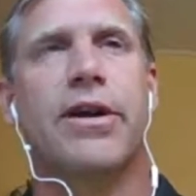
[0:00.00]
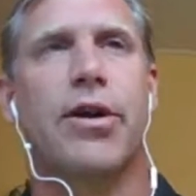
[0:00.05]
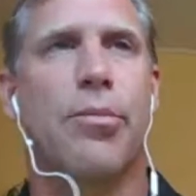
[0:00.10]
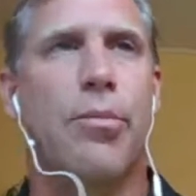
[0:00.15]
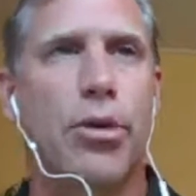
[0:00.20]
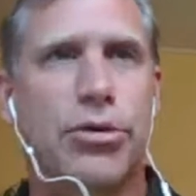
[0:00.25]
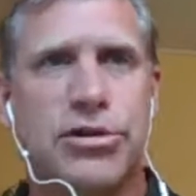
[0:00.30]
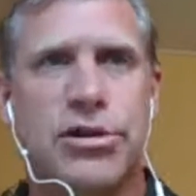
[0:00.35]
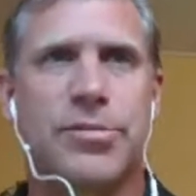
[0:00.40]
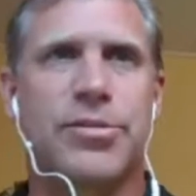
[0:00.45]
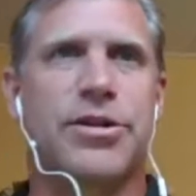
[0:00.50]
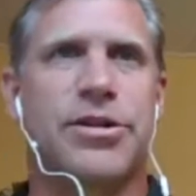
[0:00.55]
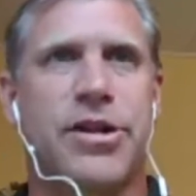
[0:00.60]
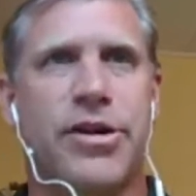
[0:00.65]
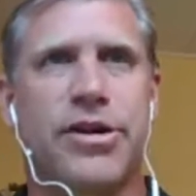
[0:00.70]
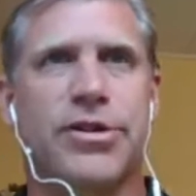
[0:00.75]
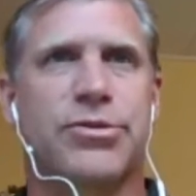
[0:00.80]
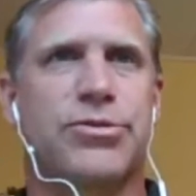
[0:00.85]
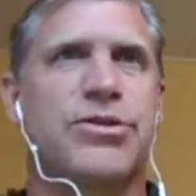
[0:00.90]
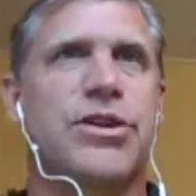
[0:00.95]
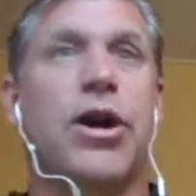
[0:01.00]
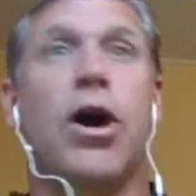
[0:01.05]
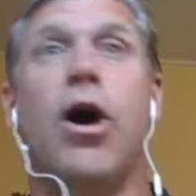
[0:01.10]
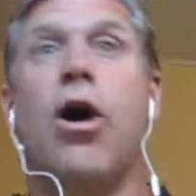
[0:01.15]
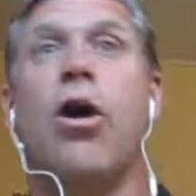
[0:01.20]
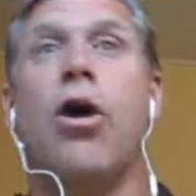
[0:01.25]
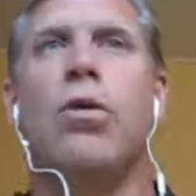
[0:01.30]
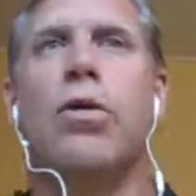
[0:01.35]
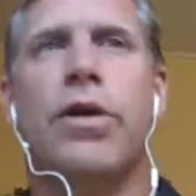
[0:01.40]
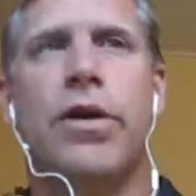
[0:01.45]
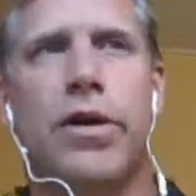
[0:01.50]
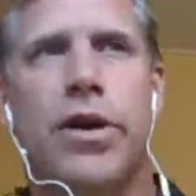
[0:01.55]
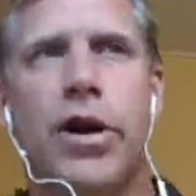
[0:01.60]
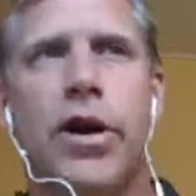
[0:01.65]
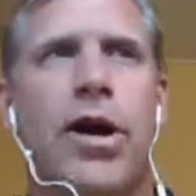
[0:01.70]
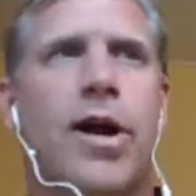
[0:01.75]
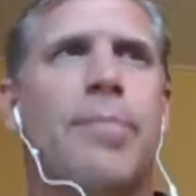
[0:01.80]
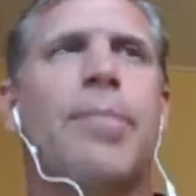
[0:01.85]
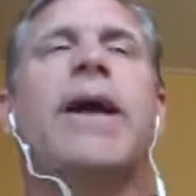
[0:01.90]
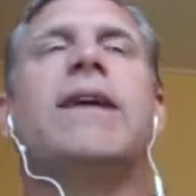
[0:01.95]
Most libertarians would say, "Oh,
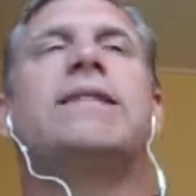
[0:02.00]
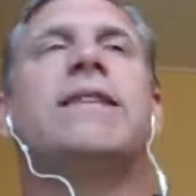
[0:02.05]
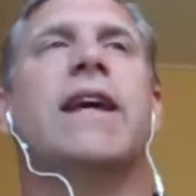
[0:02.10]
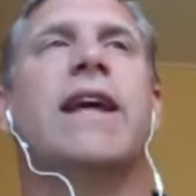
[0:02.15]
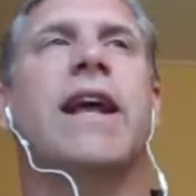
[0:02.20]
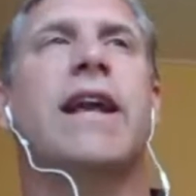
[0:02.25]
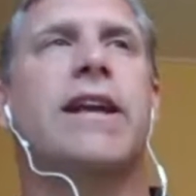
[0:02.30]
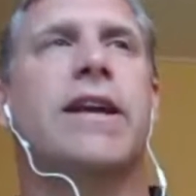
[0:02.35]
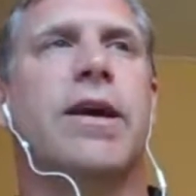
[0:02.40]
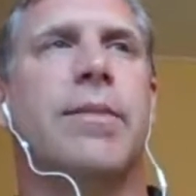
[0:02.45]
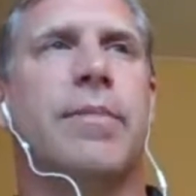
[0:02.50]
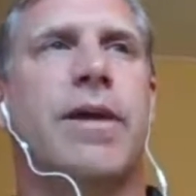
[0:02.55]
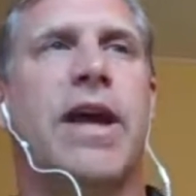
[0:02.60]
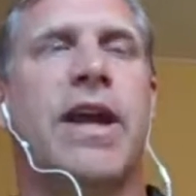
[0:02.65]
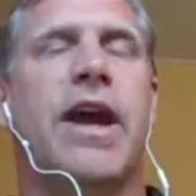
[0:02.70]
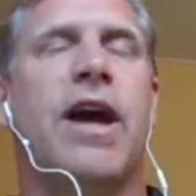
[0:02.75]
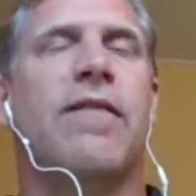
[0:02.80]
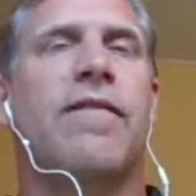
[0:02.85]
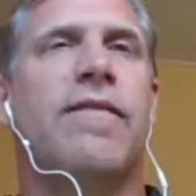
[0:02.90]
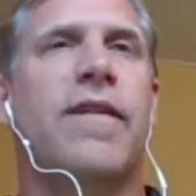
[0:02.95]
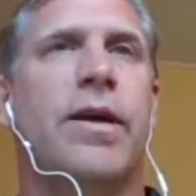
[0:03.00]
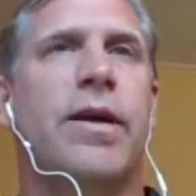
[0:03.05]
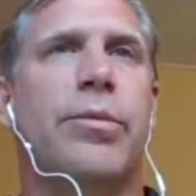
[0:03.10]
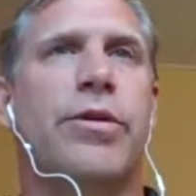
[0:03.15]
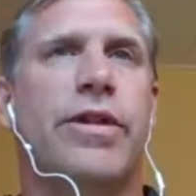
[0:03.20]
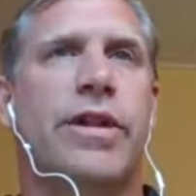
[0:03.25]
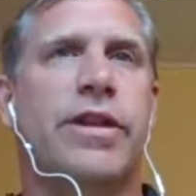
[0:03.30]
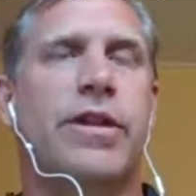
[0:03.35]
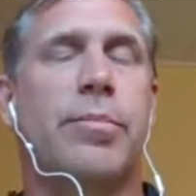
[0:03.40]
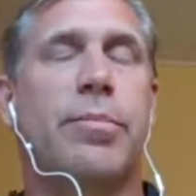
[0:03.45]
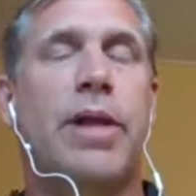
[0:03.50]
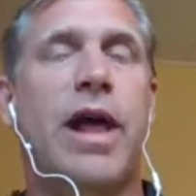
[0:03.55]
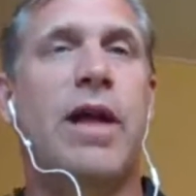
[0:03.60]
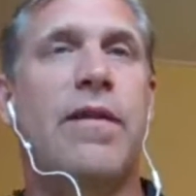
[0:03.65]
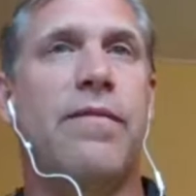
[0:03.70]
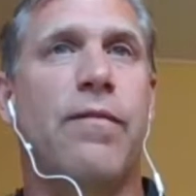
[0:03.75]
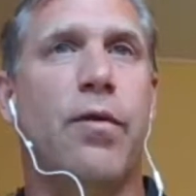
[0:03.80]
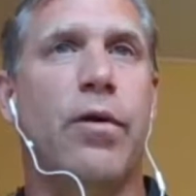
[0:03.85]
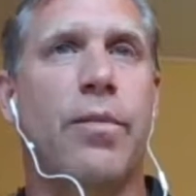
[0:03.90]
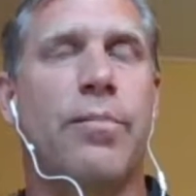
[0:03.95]
a basic income cannot fit within the
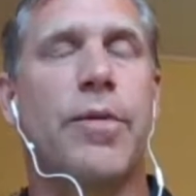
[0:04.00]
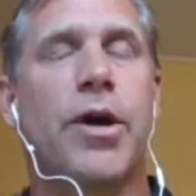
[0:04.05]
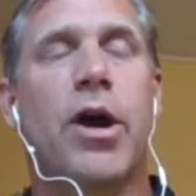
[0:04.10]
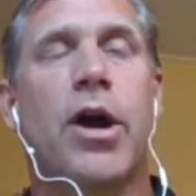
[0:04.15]
platform,"